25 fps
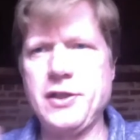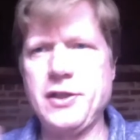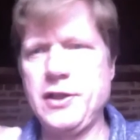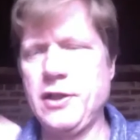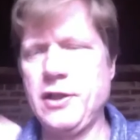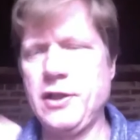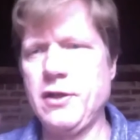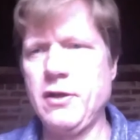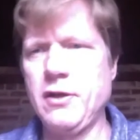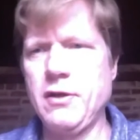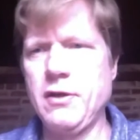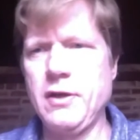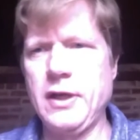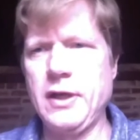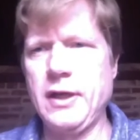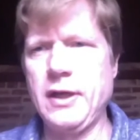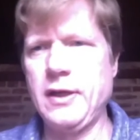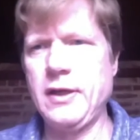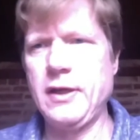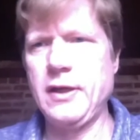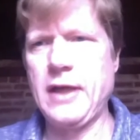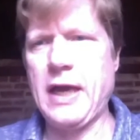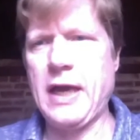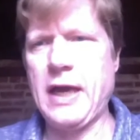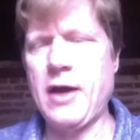year
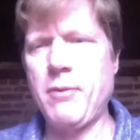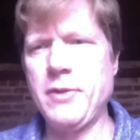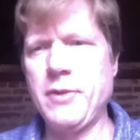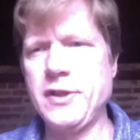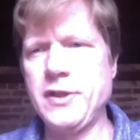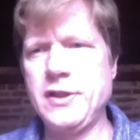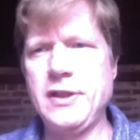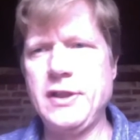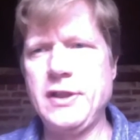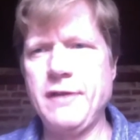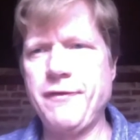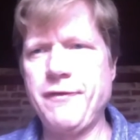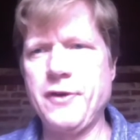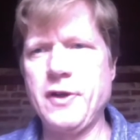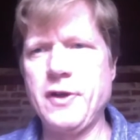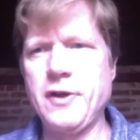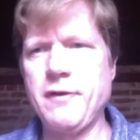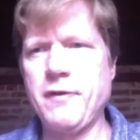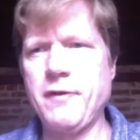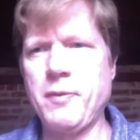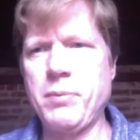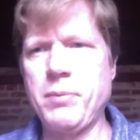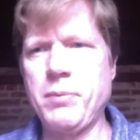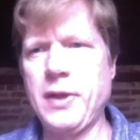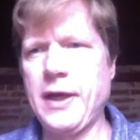and how much different
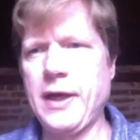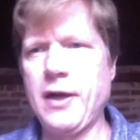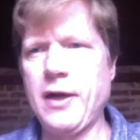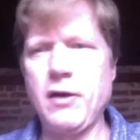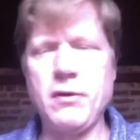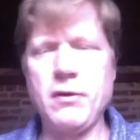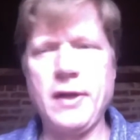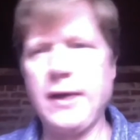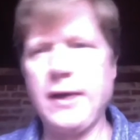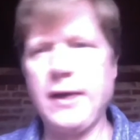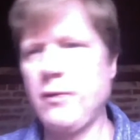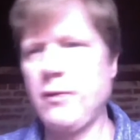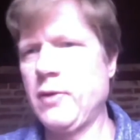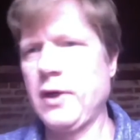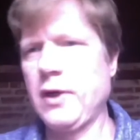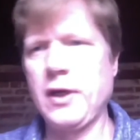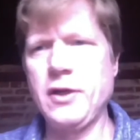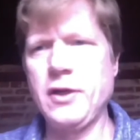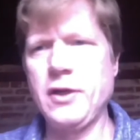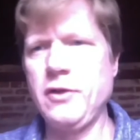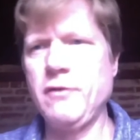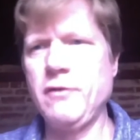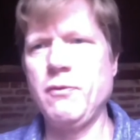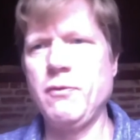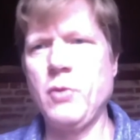of a player, like what
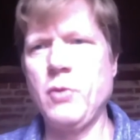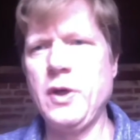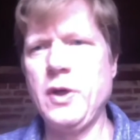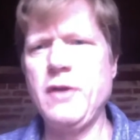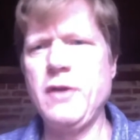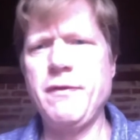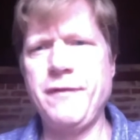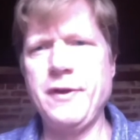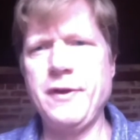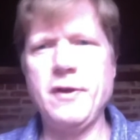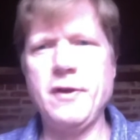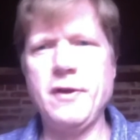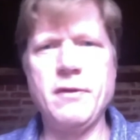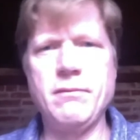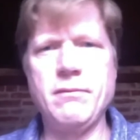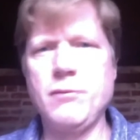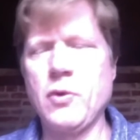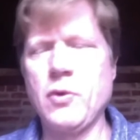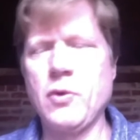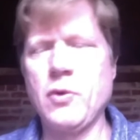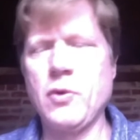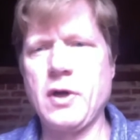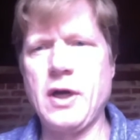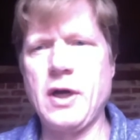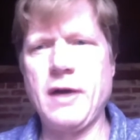do you feel
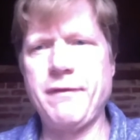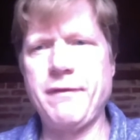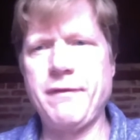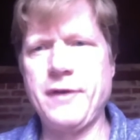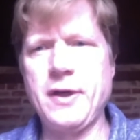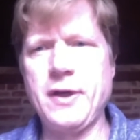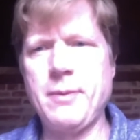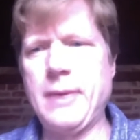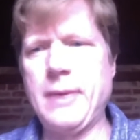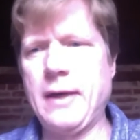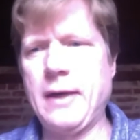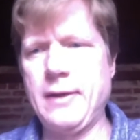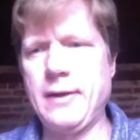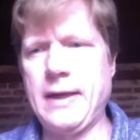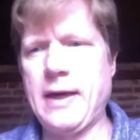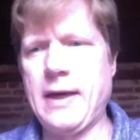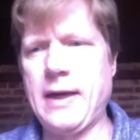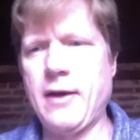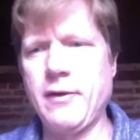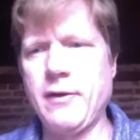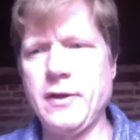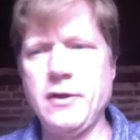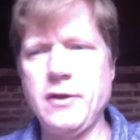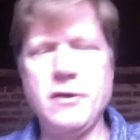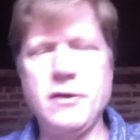more confident about
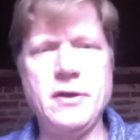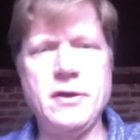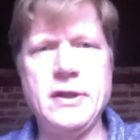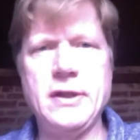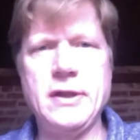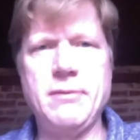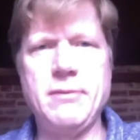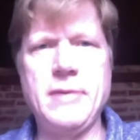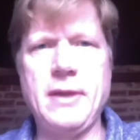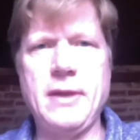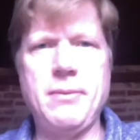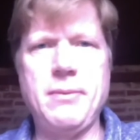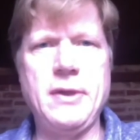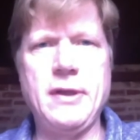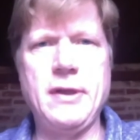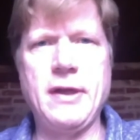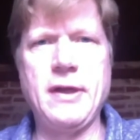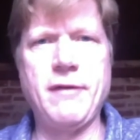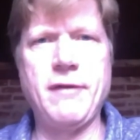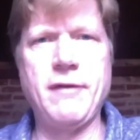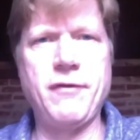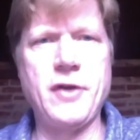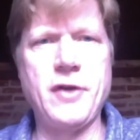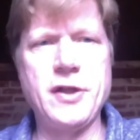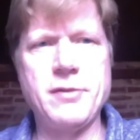now than you did maybe
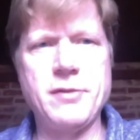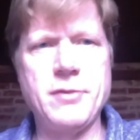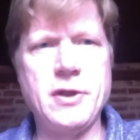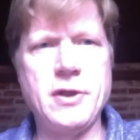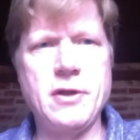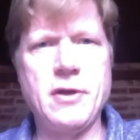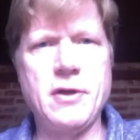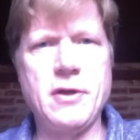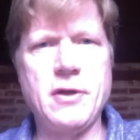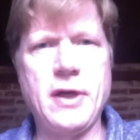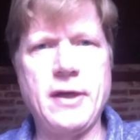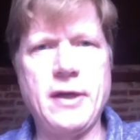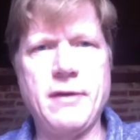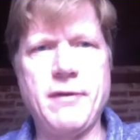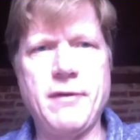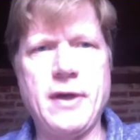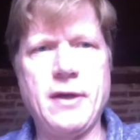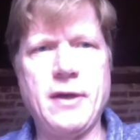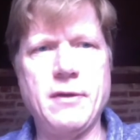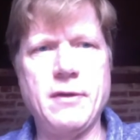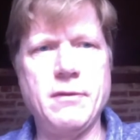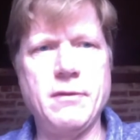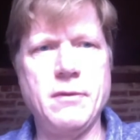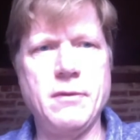that freshman year at Nevada?